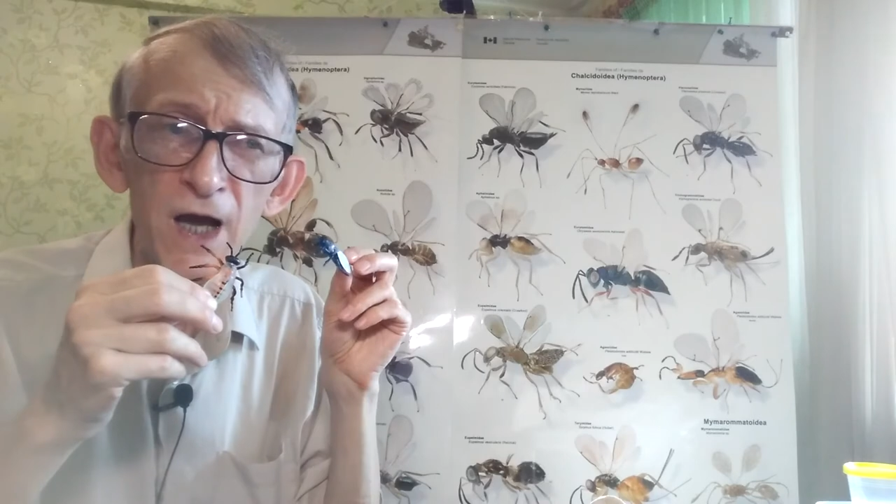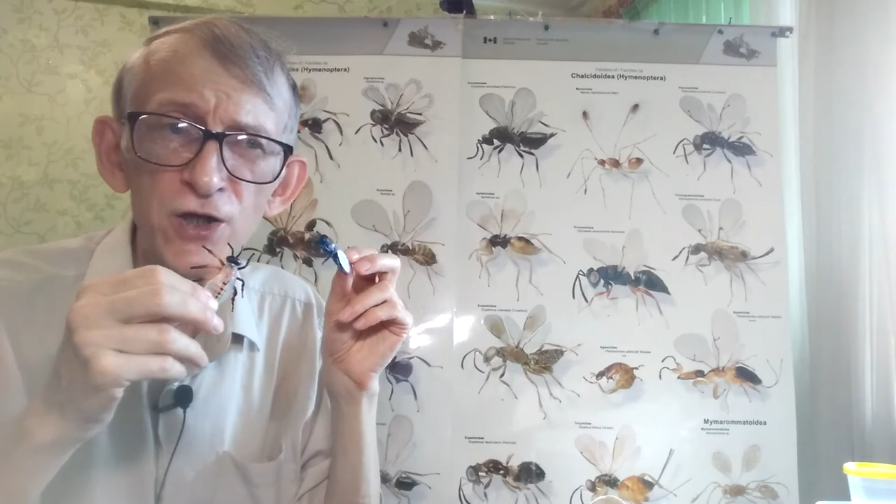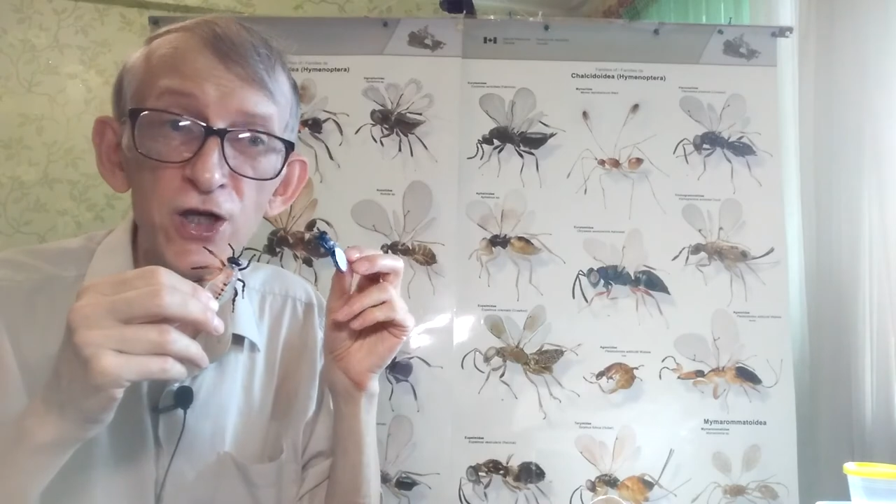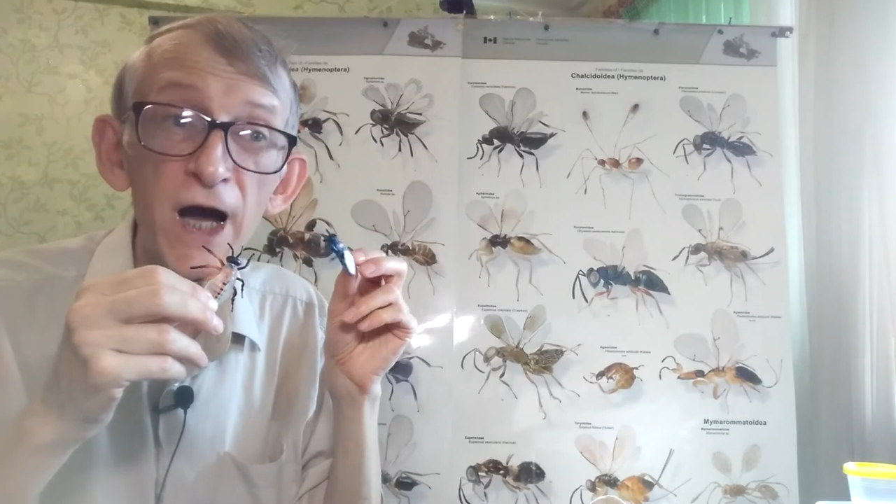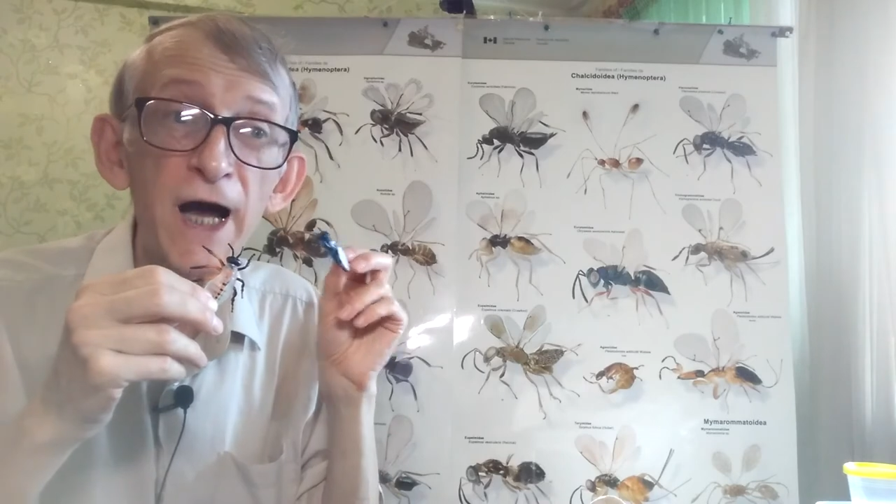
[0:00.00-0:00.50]

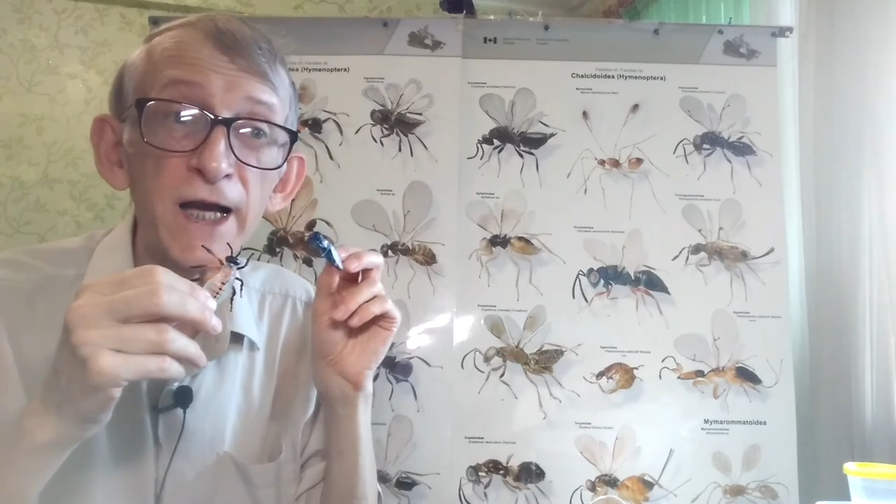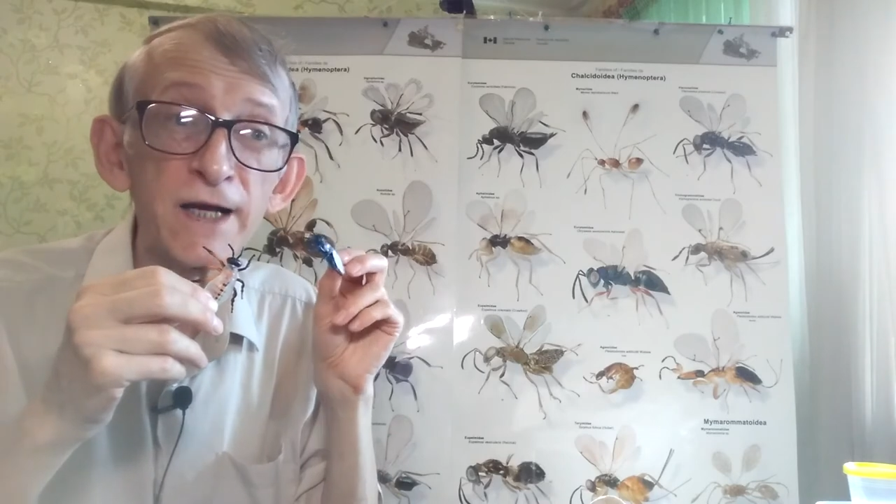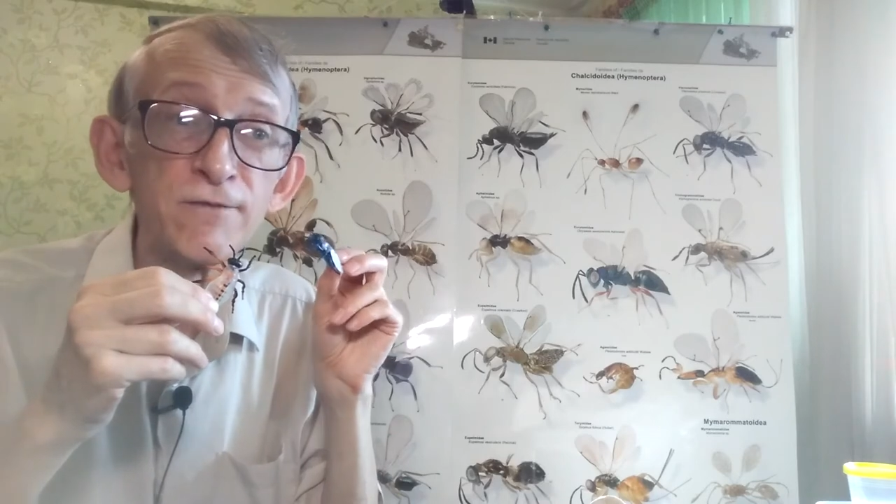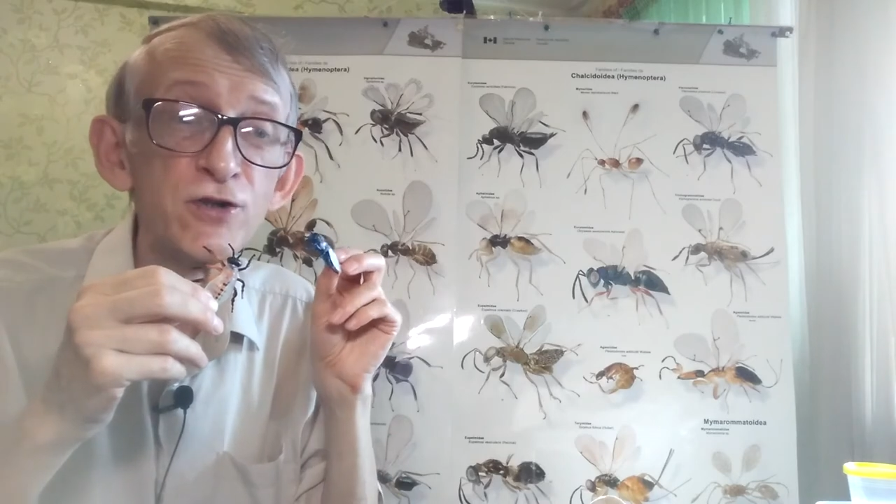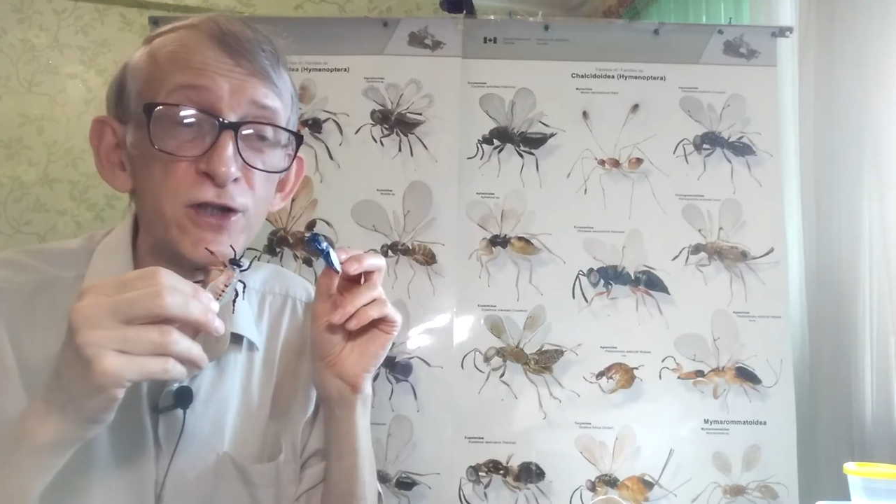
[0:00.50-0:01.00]
Actually, I
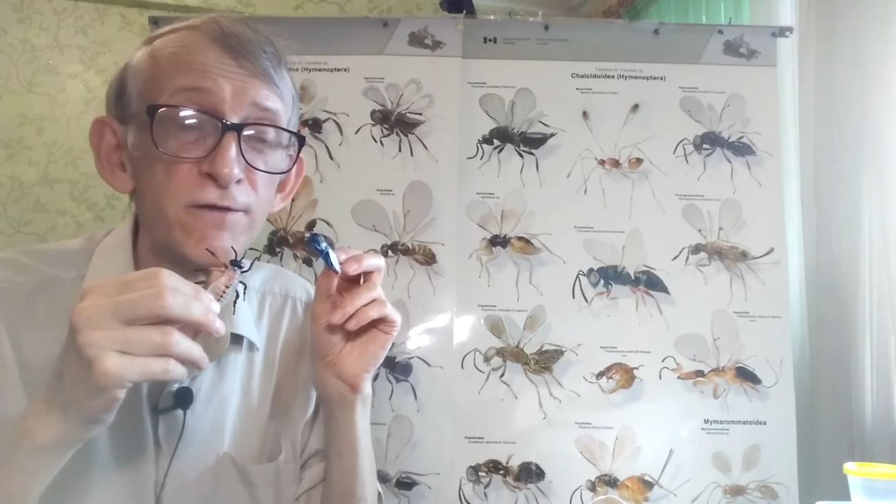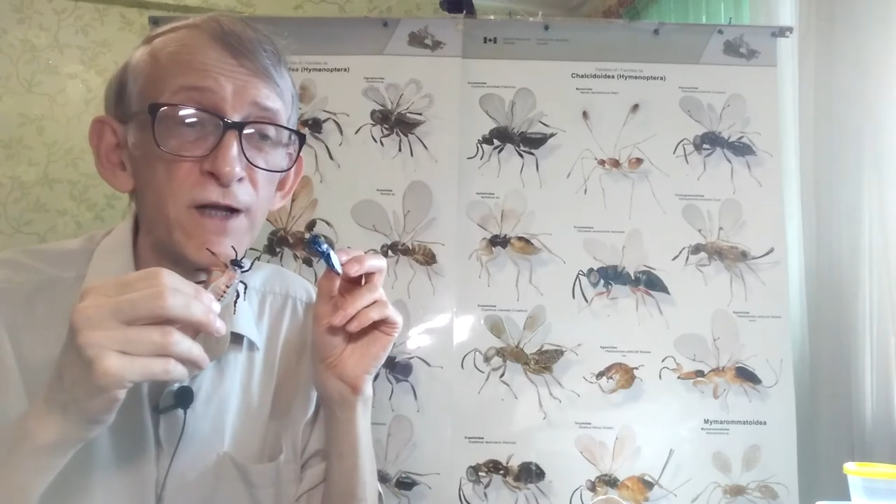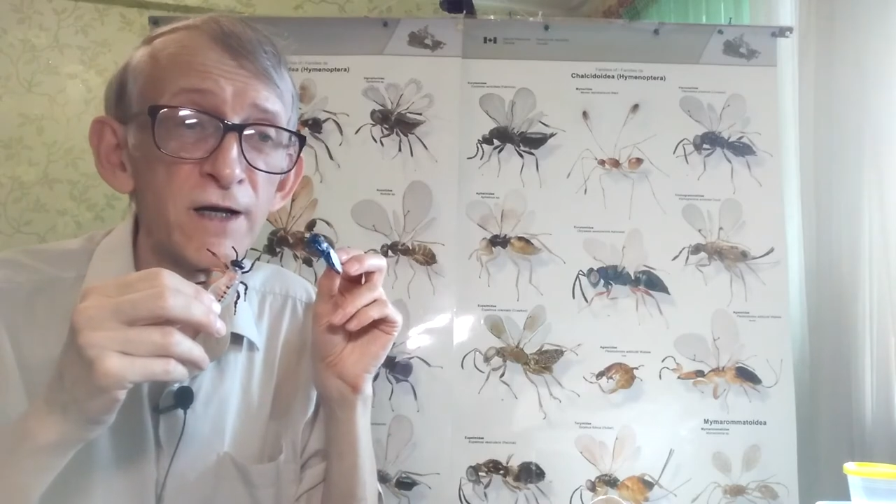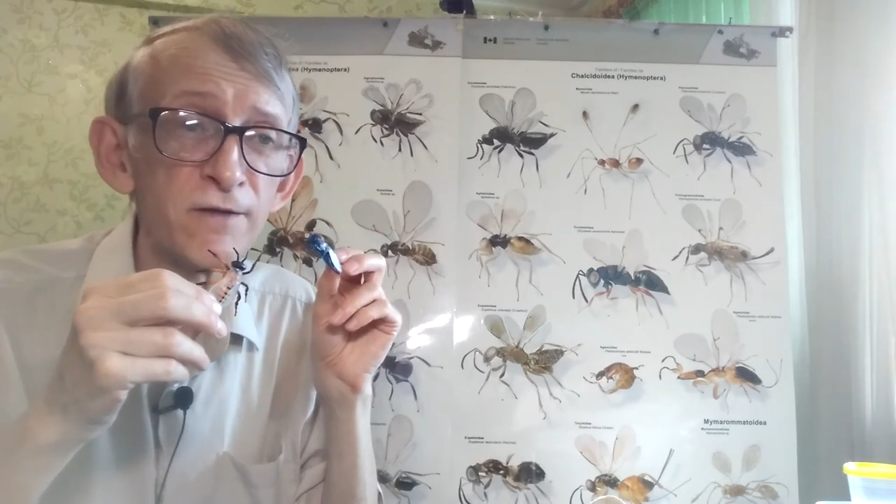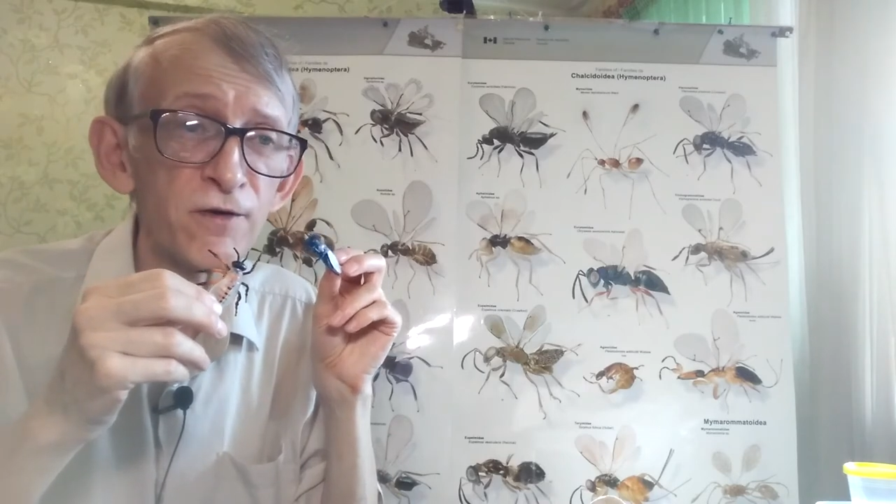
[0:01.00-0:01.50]
haven't seen
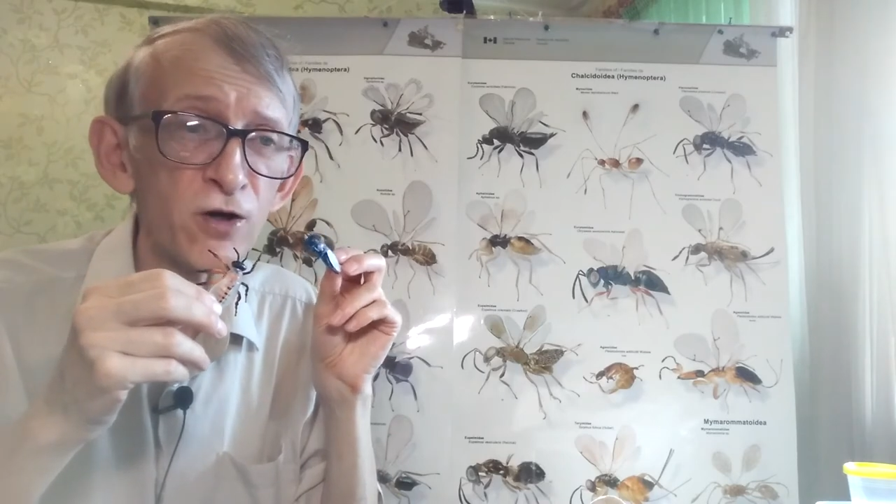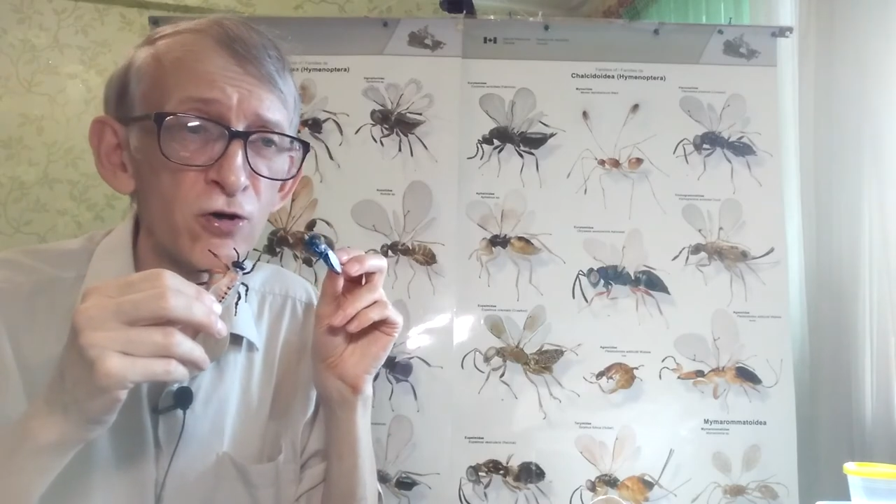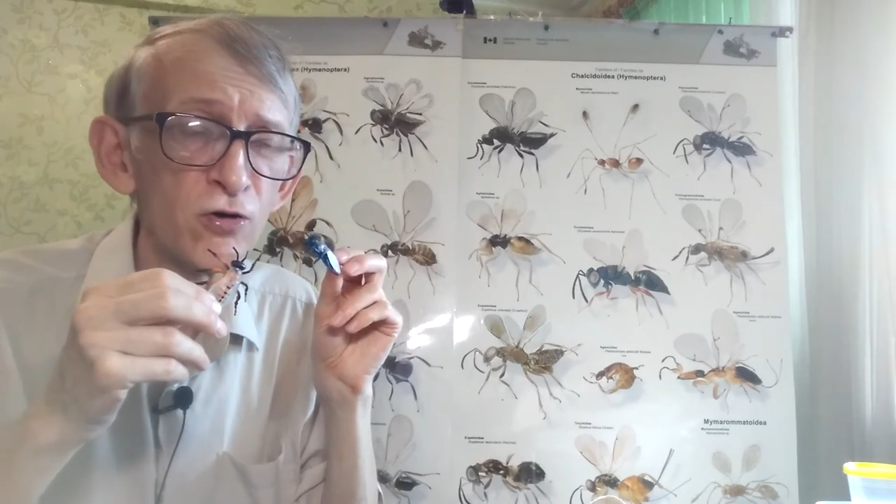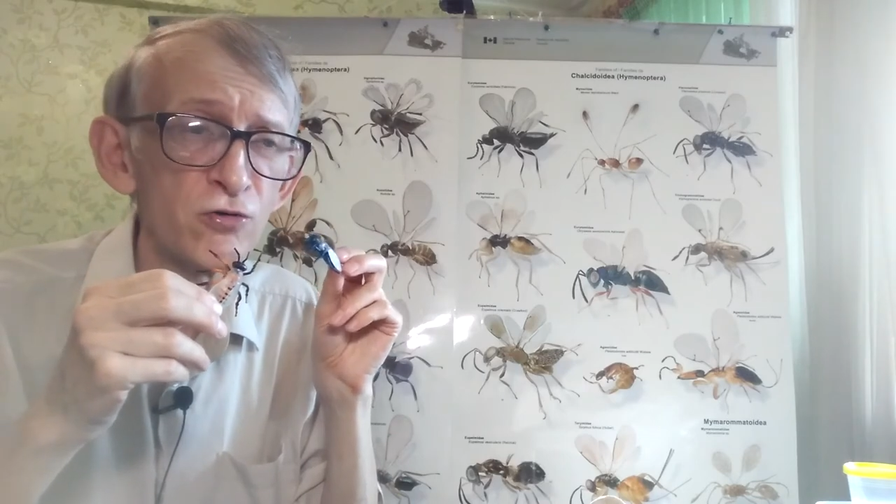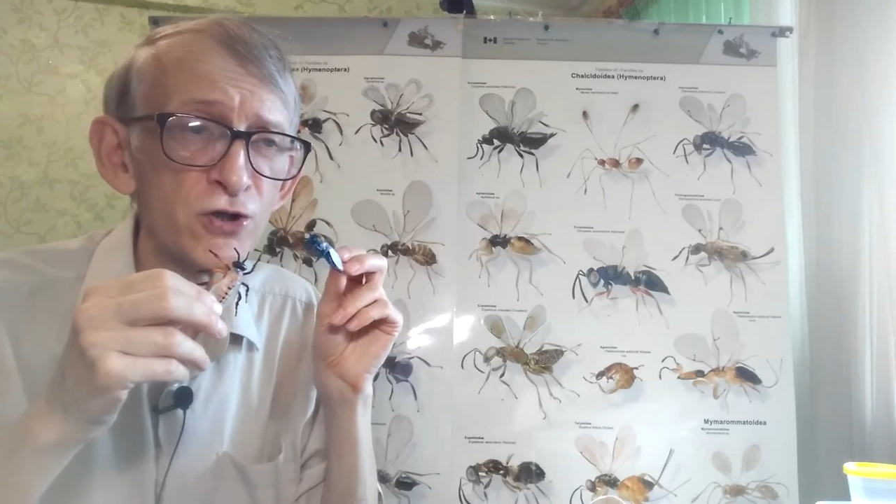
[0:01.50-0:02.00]
flying
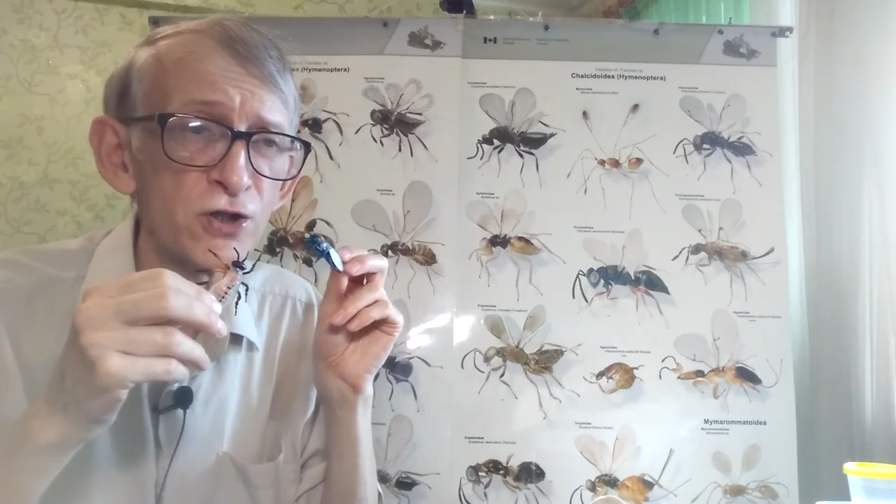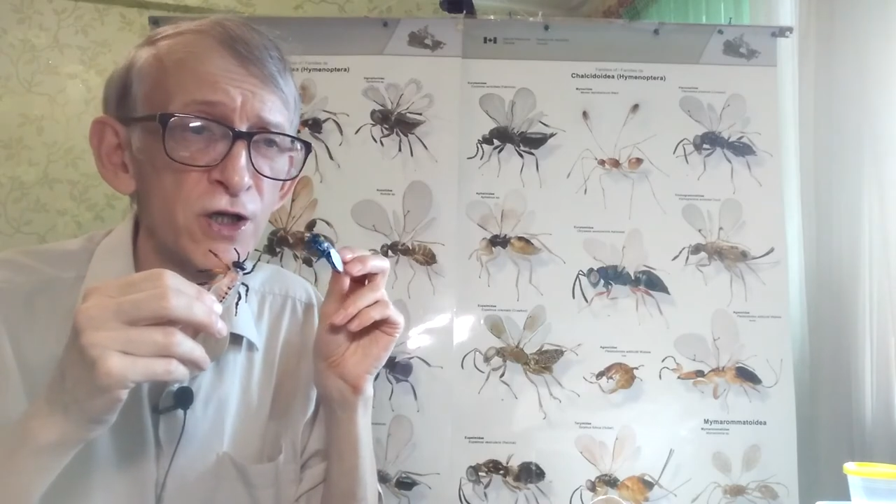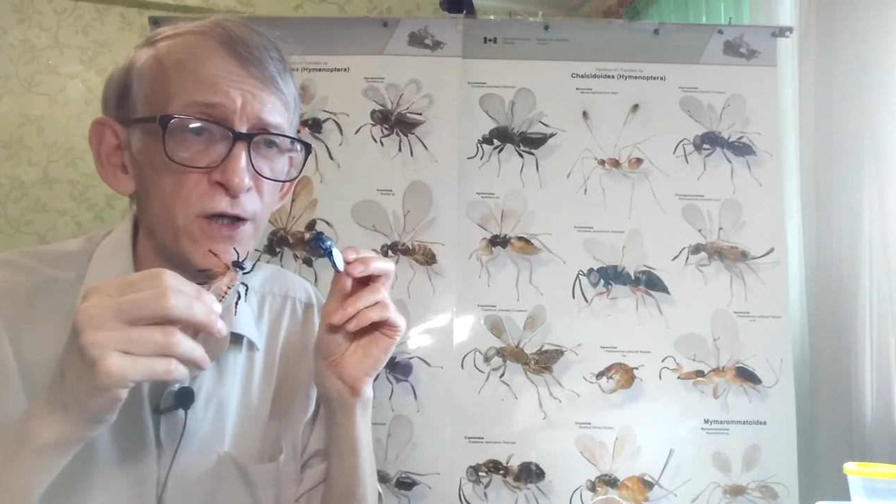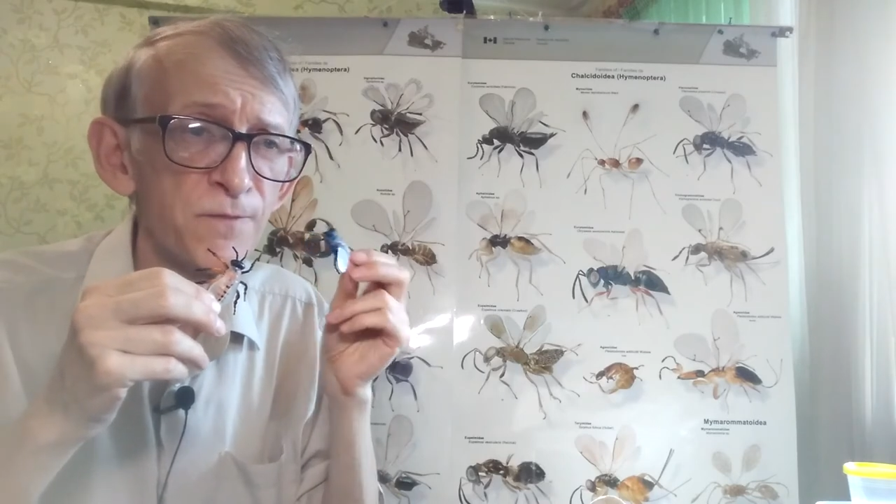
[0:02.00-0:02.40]
cockroaches